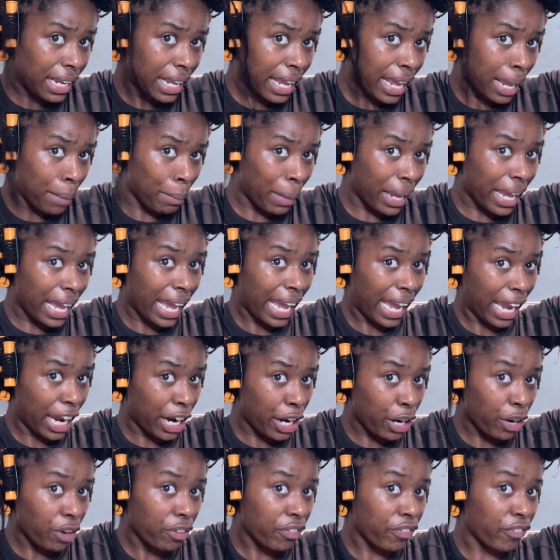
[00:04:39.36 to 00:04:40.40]
am a
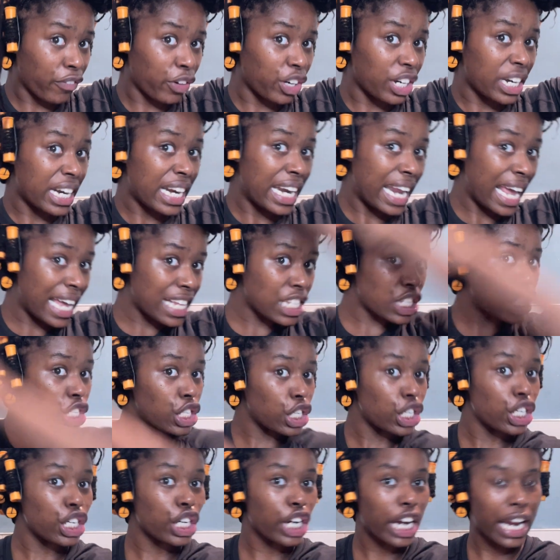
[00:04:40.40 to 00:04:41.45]
hair
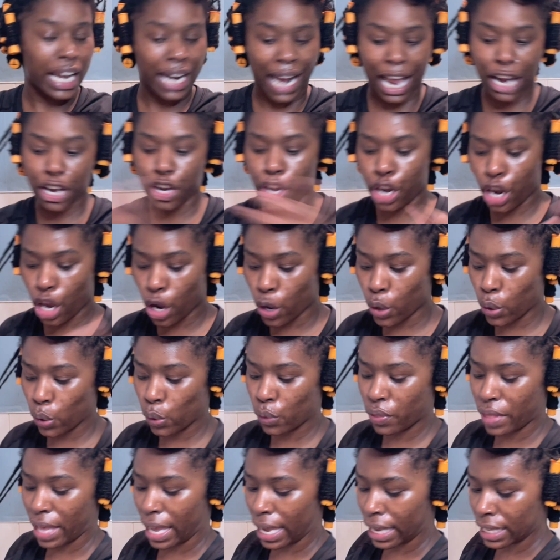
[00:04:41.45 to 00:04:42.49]
finesser, and I know
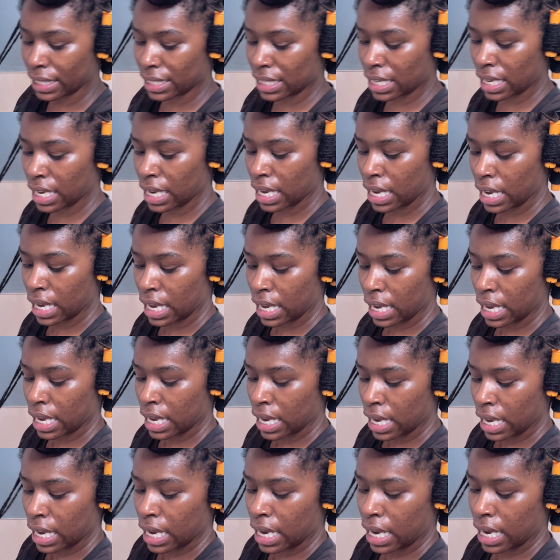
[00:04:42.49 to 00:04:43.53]
that
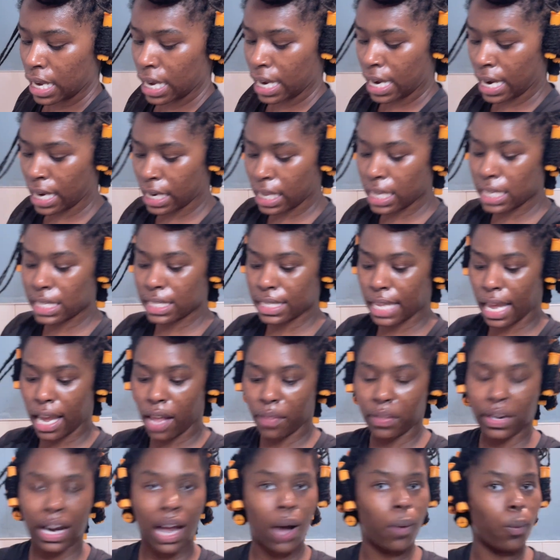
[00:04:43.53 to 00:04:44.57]
any
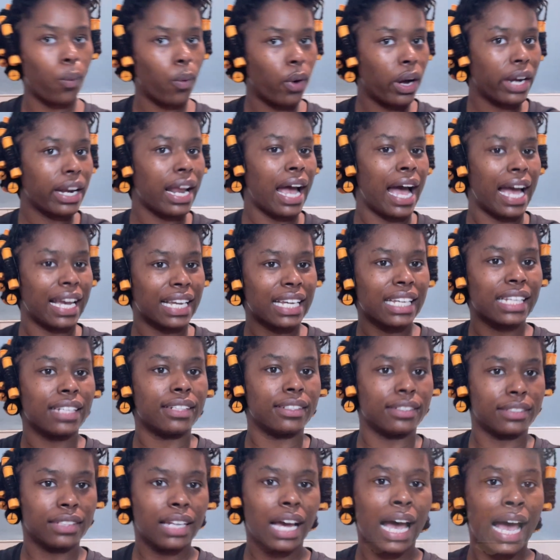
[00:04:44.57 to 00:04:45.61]
style that I want, I can
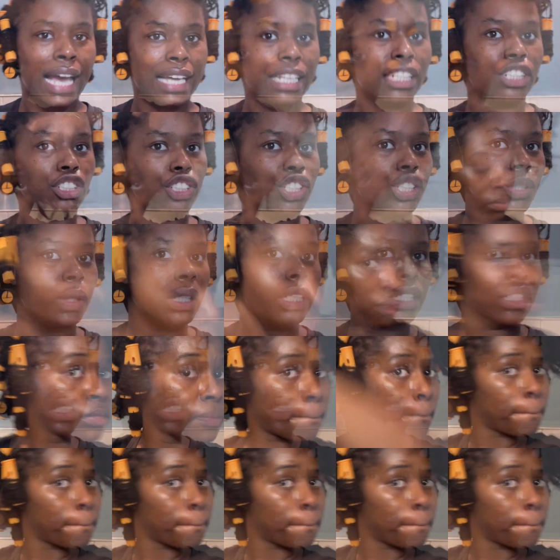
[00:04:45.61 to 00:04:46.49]
do it.